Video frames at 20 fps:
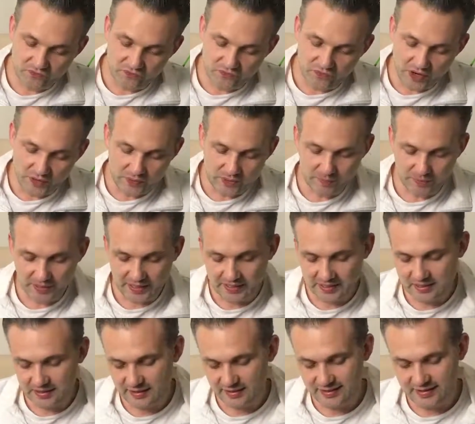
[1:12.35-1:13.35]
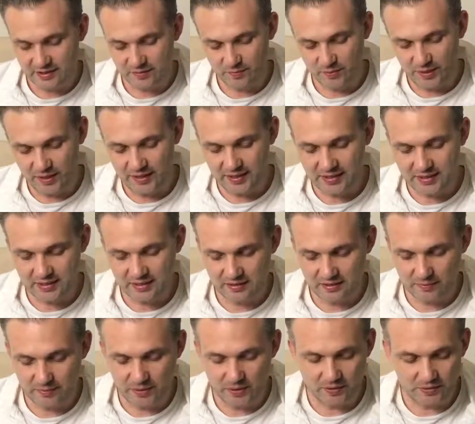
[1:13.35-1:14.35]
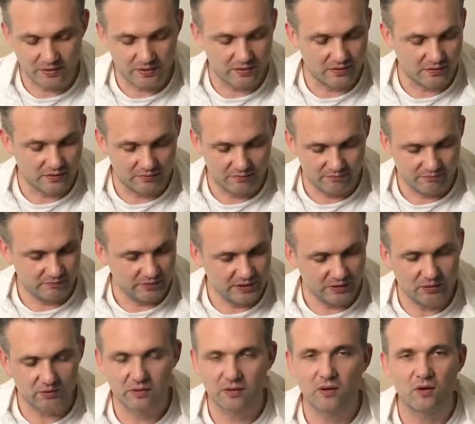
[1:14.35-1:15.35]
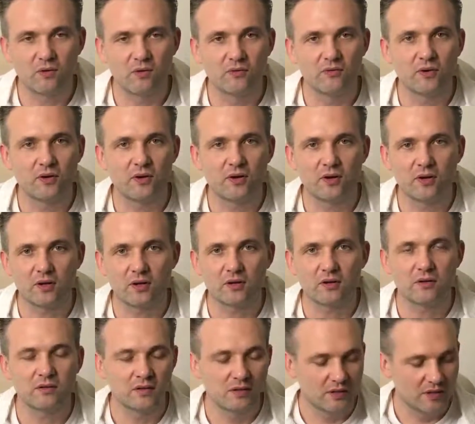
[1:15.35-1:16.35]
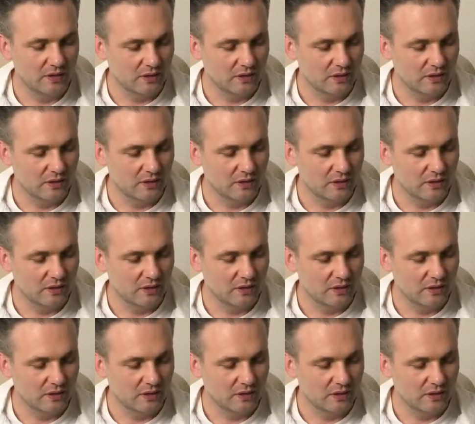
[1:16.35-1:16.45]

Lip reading: very pleasantly surprised about, the overall